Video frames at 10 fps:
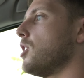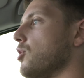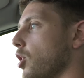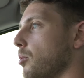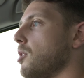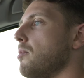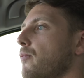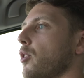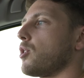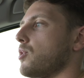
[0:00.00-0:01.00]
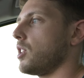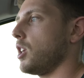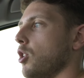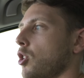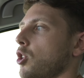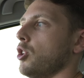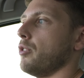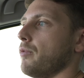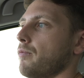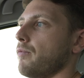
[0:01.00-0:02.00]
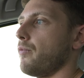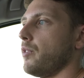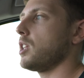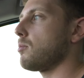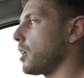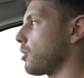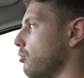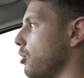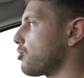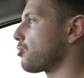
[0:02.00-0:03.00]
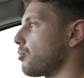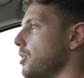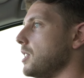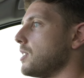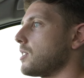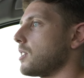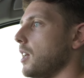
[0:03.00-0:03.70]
So I'm gonna be focusing on filling my groceries